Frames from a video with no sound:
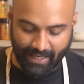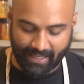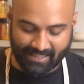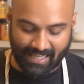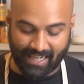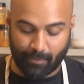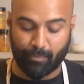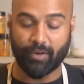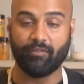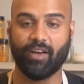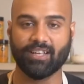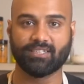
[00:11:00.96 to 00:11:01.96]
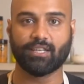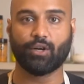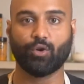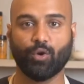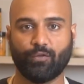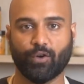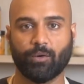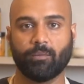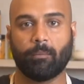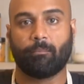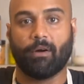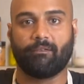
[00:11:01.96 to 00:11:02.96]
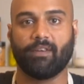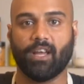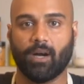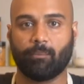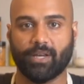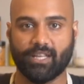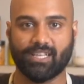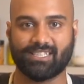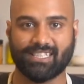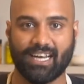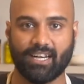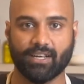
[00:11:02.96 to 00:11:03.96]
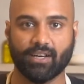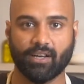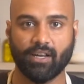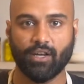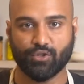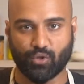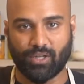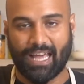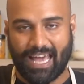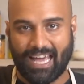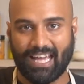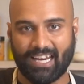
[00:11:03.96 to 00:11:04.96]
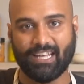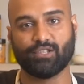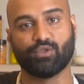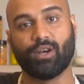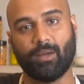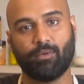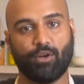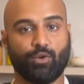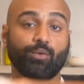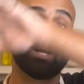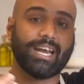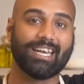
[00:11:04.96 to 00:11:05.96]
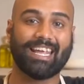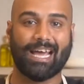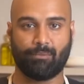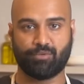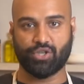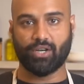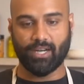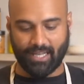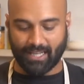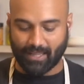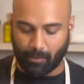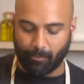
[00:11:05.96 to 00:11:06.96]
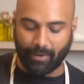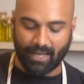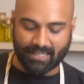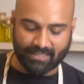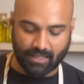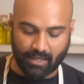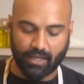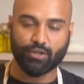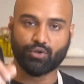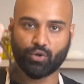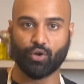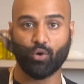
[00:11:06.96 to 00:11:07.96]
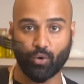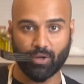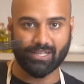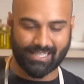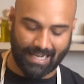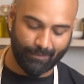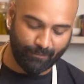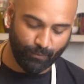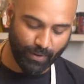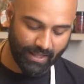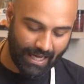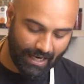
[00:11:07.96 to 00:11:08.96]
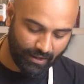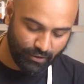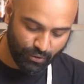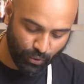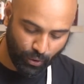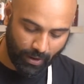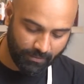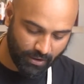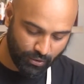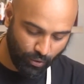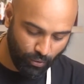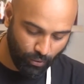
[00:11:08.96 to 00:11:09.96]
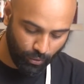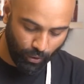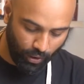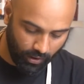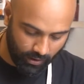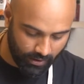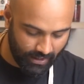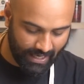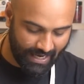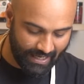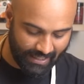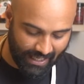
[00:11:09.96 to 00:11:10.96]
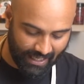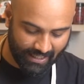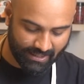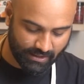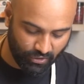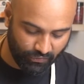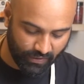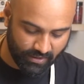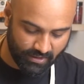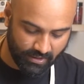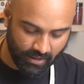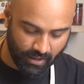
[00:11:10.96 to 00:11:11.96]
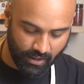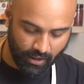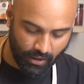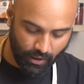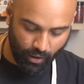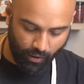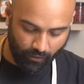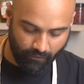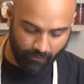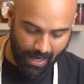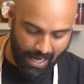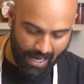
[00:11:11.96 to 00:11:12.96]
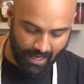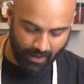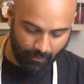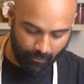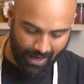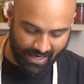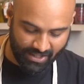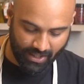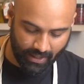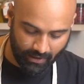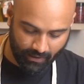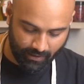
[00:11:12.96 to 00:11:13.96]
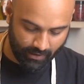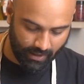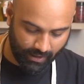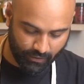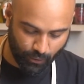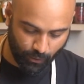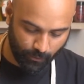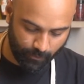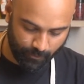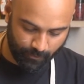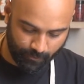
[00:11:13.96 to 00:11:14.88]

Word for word: is that it prevents the dough from puffing up in the center. So the air is not able to get captured in the base so the holes help with that. So I'm just going to dock the entire surface of my pie shell like so.